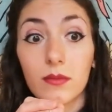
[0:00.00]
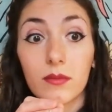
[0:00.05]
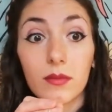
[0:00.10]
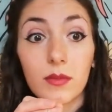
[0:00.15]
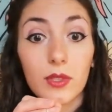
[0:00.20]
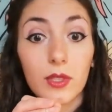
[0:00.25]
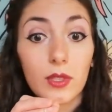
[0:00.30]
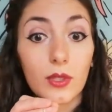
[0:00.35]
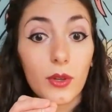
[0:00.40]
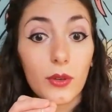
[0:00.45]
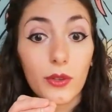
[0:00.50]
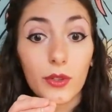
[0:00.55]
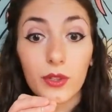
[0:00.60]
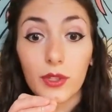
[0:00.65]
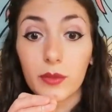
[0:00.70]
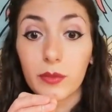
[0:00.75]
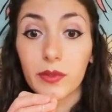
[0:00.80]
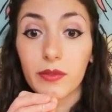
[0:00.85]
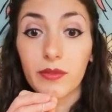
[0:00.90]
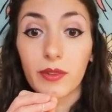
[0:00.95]
you're
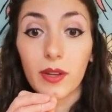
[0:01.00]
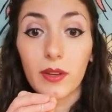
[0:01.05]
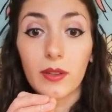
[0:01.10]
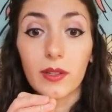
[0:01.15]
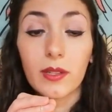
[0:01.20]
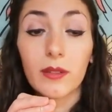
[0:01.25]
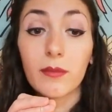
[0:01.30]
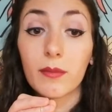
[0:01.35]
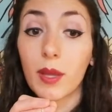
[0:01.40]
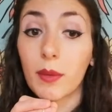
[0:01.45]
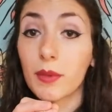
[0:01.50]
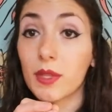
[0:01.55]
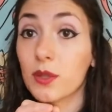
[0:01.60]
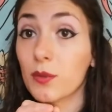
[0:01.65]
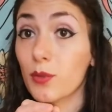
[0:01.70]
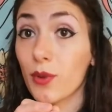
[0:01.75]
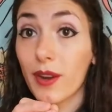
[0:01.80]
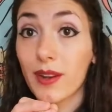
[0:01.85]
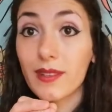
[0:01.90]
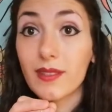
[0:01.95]
going to be very maybe
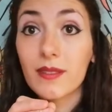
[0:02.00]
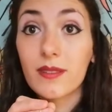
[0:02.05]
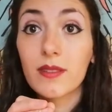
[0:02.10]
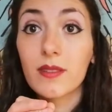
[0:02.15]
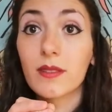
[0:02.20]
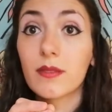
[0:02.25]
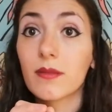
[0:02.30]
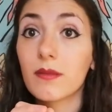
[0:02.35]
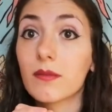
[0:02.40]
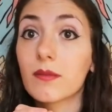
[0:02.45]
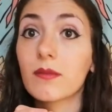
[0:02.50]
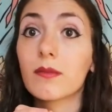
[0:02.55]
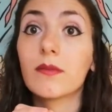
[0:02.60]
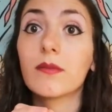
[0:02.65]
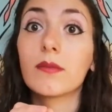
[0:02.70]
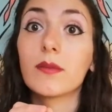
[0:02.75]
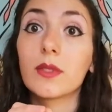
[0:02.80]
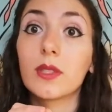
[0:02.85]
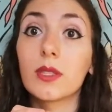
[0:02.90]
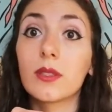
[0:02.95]
depressed,
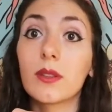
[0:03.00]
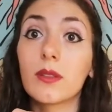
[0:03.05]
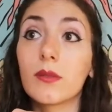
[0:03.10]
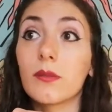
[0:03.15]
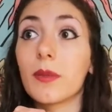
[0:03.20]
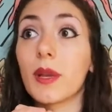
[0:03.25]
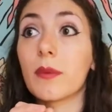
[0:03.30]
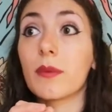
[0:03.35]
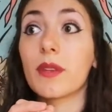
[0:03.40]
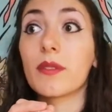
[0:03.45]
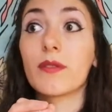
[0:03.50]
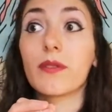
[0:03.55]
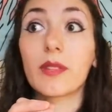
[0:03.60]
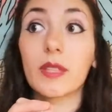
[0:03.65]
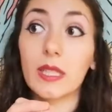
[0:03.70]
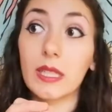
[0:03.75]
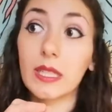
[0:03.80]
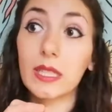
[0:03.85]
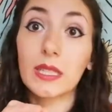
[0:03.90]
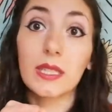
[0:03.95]
maybe
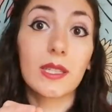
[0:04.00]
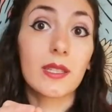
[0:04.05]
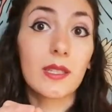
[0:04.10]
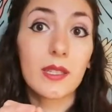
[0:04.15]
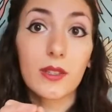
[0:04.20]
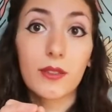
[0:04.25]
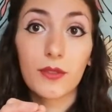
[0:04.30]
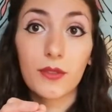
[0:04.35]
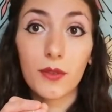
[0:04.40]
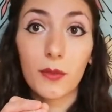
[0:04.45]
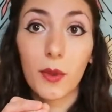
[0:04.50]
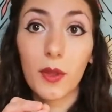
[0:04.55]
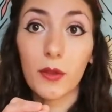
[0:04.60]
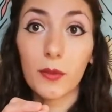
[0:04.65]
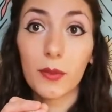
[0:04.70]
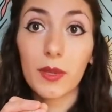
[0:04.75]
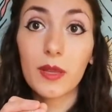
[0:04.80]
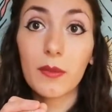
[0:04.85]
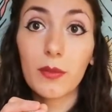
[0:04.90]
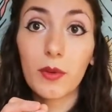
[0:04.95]
feeling distant from other
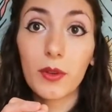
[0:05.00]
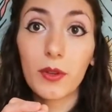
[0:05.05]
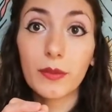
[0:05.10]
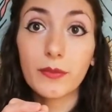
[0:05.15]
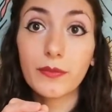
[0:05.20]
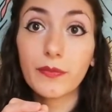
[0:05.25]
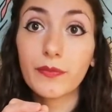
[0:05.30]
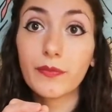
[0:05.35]
people,